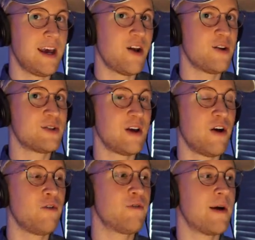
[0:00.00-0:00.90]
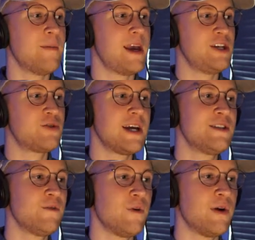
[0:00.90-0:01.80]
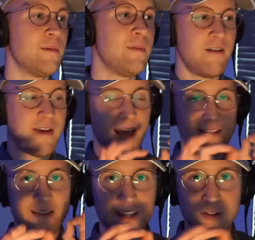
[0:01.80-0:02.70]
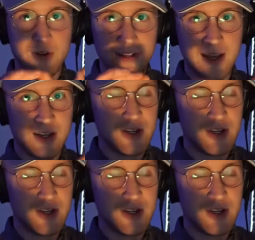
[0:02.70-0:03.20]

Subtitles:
and also from a transform of that centering that I